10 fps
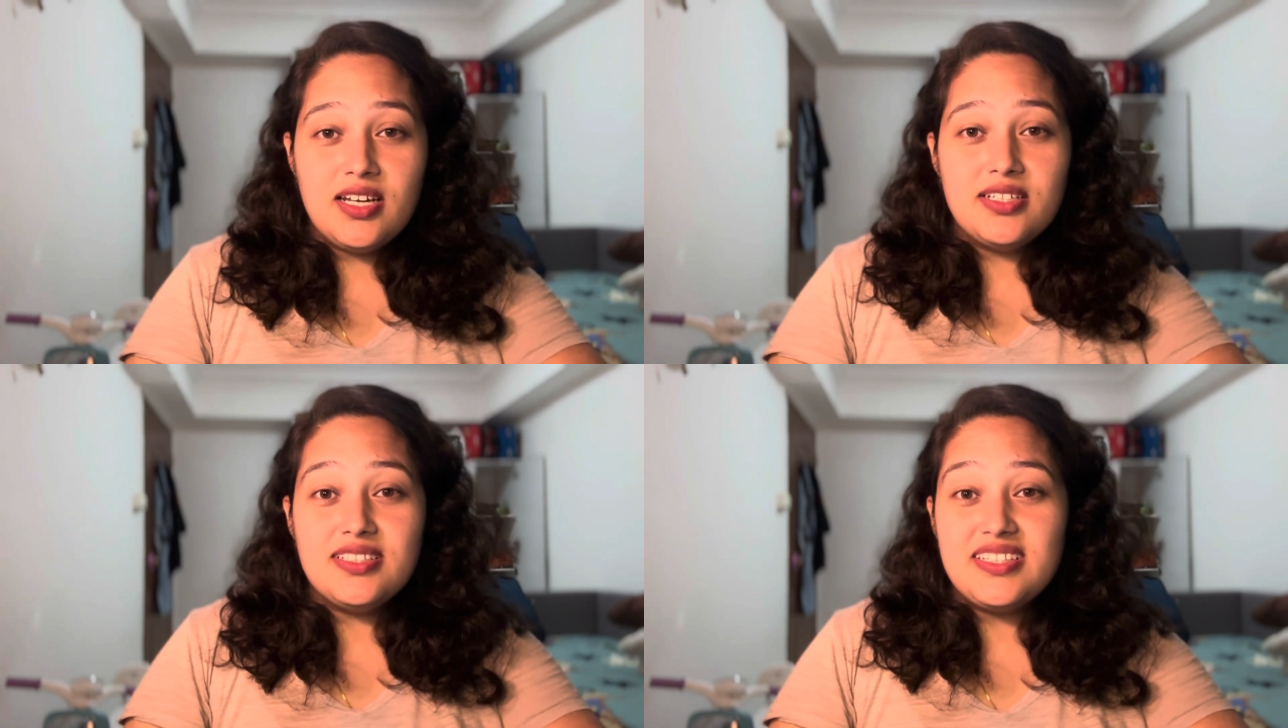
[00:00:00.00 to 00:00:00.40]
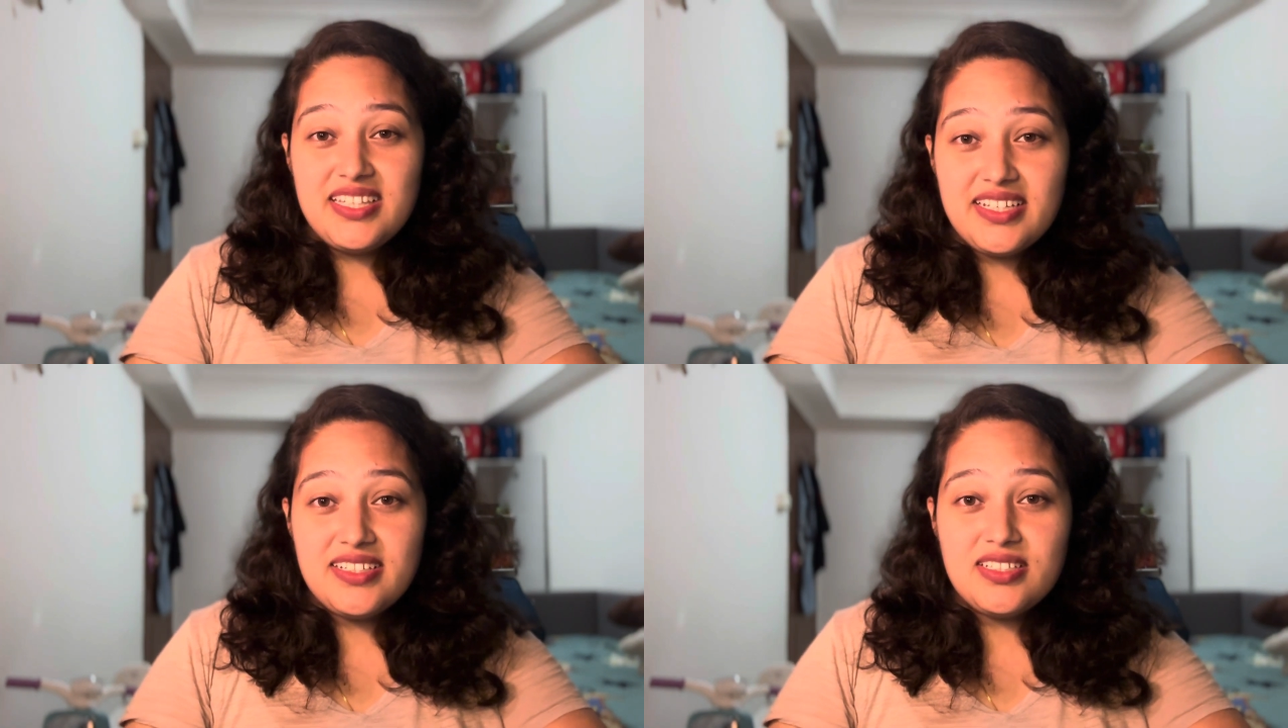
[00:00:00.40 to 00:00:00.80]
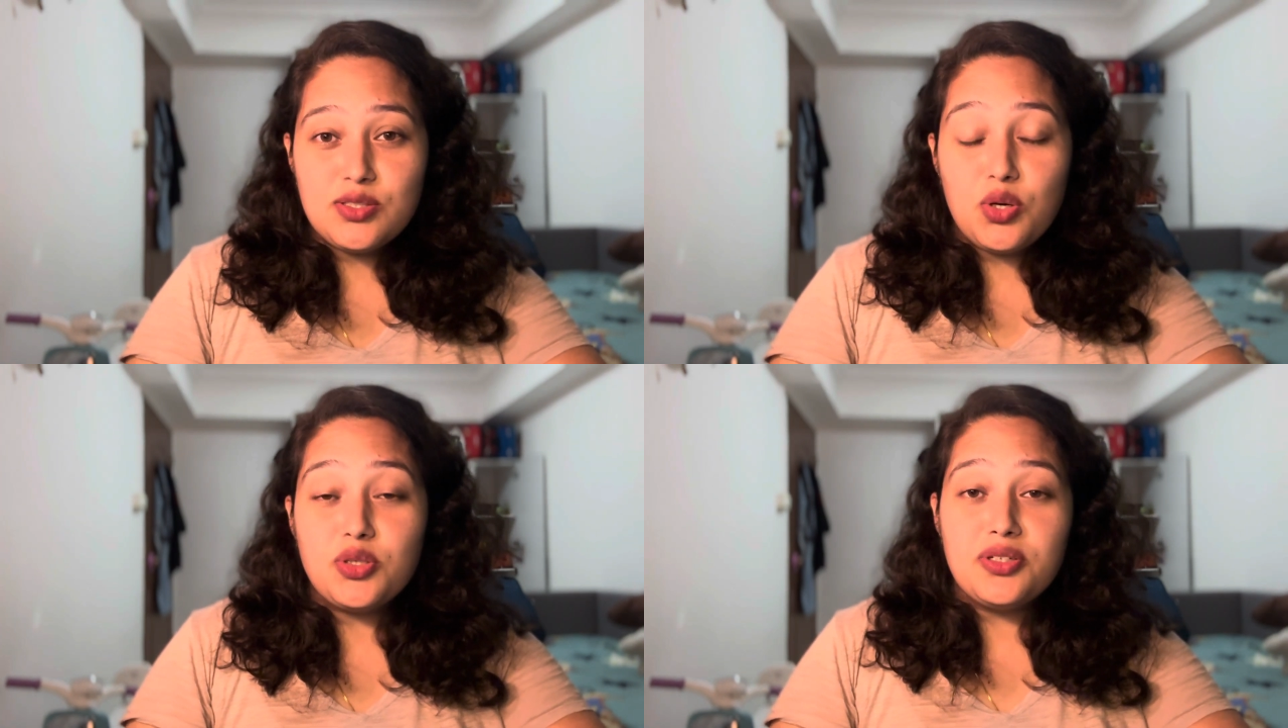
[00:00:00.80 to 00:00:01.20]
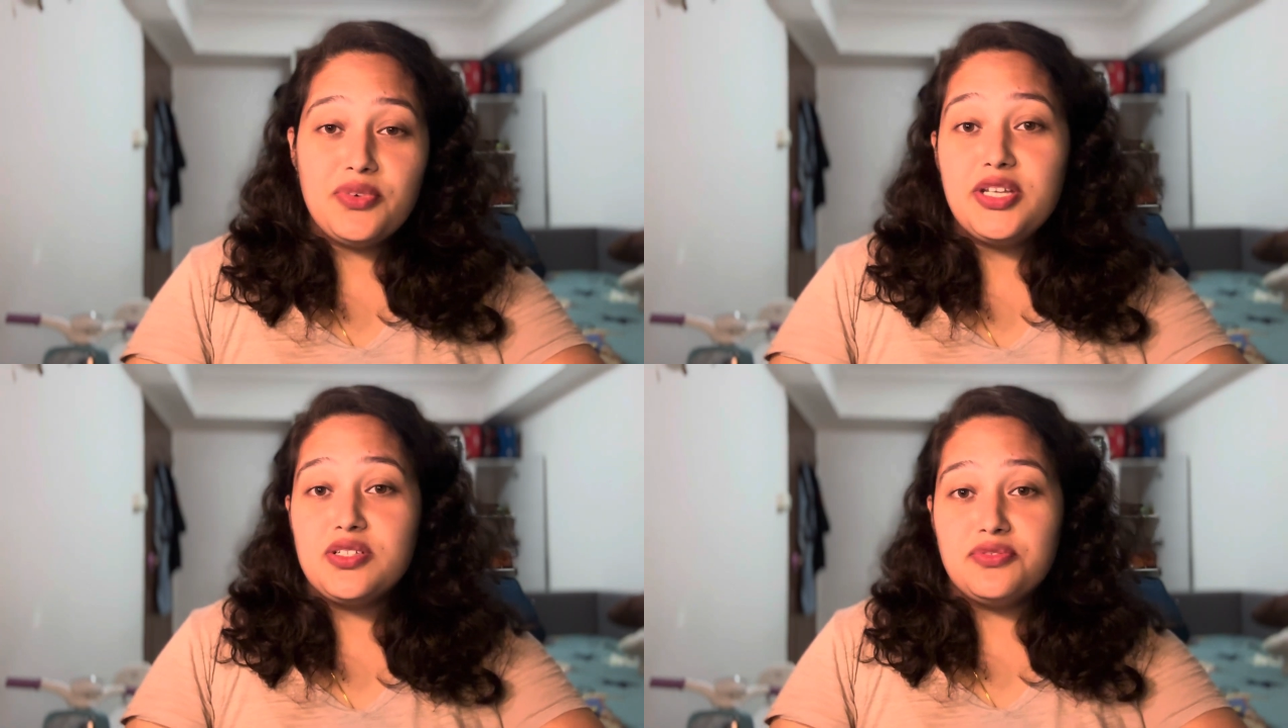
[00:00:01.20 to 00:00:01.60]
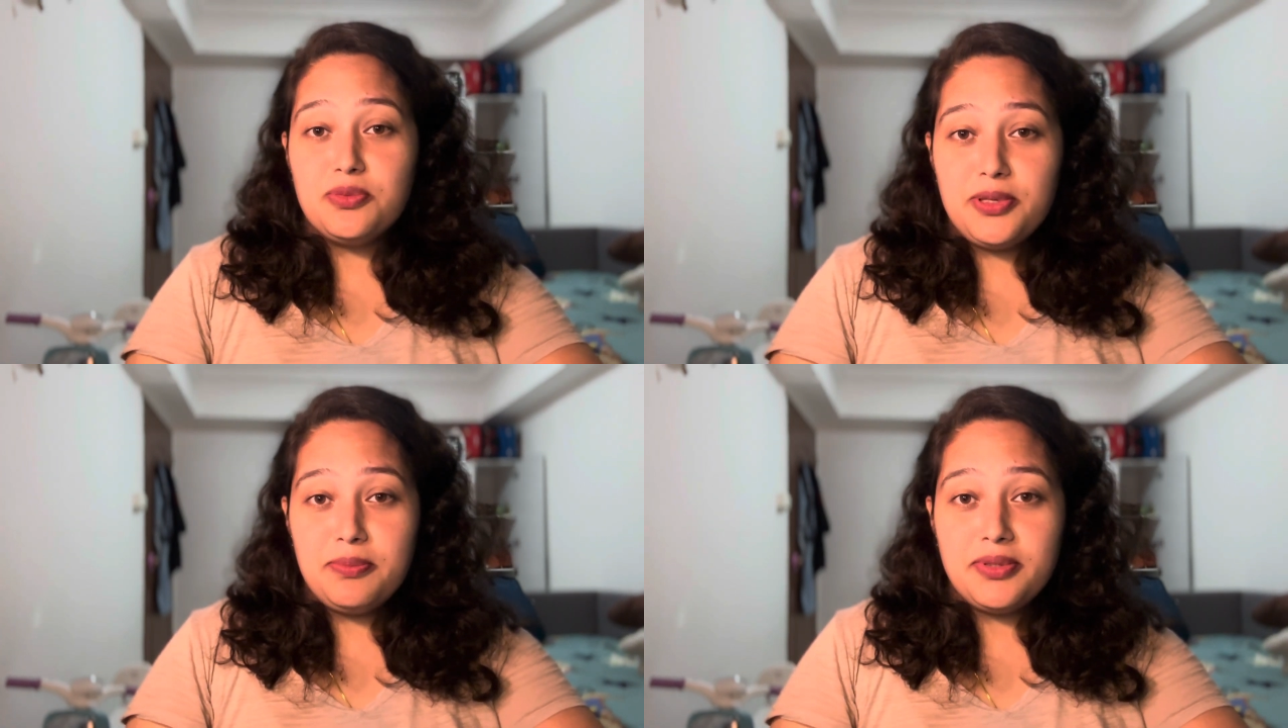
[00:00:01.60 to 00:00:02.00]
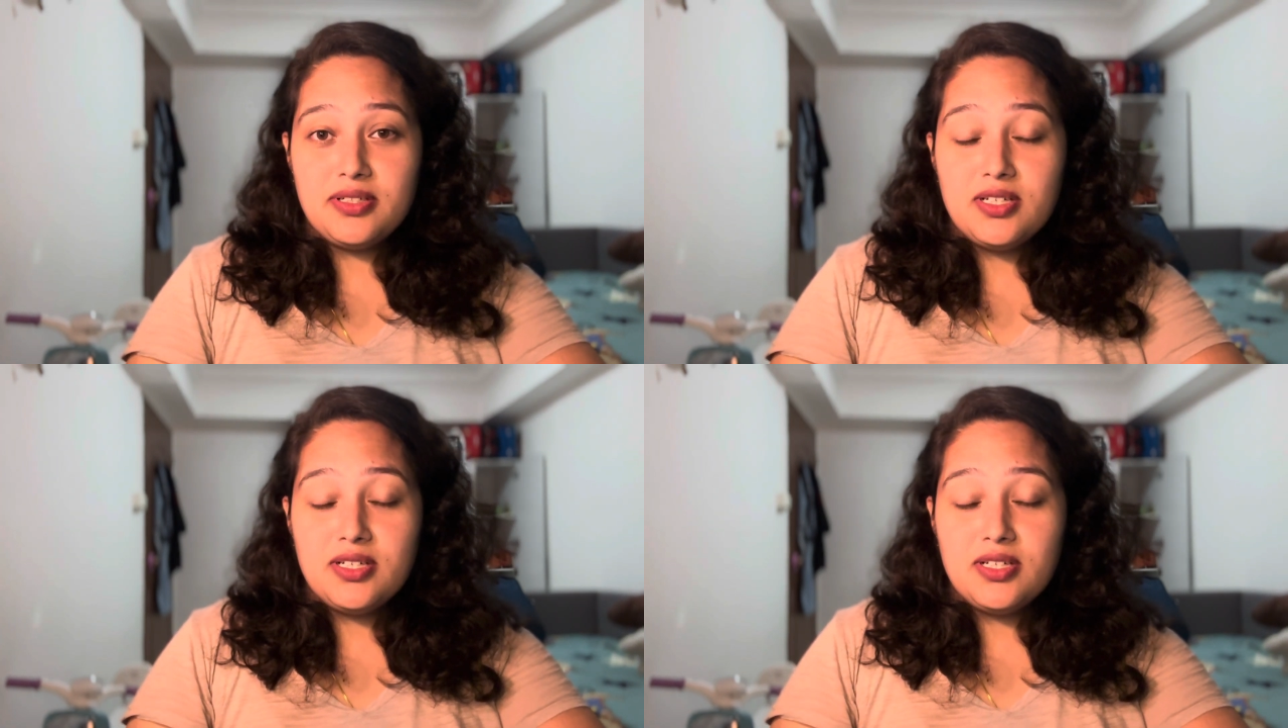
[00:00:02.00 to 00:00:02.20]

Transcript: the thickness or the weight of the paper.